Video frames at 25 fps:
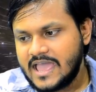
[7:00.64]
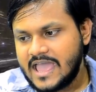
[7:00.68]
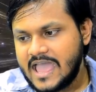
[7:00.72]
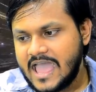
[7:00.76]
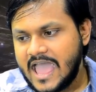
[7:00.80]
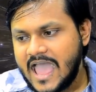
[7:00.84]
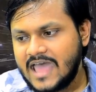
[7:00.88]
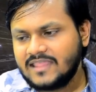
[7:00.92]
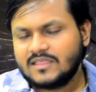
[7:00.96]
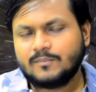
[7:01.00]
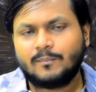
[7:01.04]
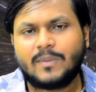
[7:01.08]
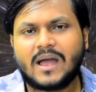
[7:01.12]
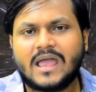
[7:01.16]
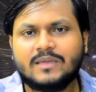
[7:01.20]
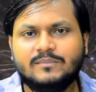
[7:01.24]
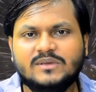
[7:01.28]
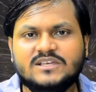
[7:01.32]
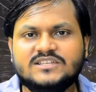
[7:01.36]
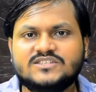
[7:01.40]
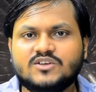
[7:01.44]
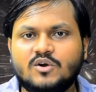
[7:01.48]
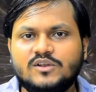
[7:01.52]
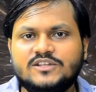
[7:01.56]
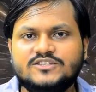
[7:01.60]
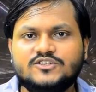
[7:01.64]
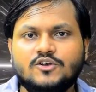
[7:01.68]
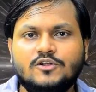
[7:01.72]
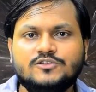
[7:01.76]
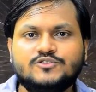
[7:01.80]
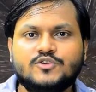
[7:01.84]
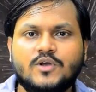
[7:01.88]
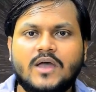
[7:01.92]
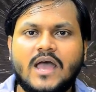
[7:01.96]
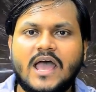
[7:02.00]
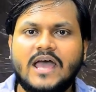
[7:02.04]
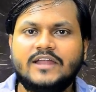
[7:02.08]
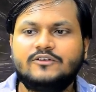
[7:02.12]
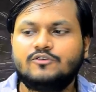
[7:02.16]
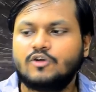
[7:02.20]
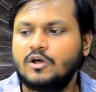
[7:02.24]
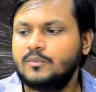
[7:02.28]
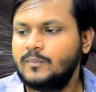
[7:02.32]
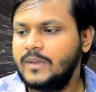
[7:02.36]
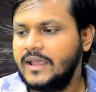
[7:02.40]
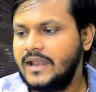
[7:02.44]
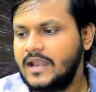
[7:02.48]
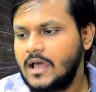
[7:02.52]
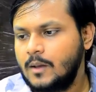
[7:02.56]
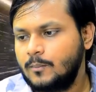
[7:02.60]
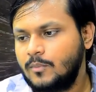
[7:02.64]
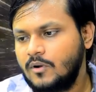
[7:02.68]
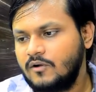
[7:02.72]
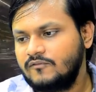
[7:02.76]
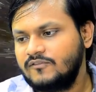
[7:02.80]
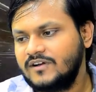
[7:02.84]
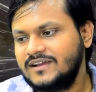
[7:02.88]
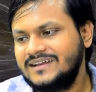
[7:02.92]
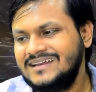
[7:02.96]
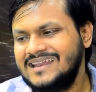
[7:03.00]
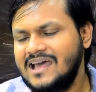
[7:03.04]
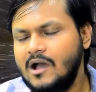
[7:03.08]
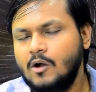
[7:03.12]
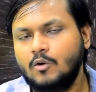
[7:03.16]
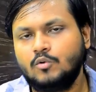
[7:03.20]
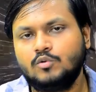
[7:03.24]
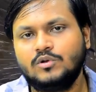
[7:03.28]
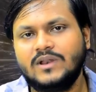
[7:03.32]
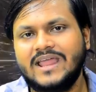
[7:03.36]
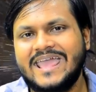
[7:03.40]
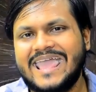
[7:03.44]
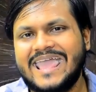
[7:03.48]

And the pi meson is also a hadron made up of a down,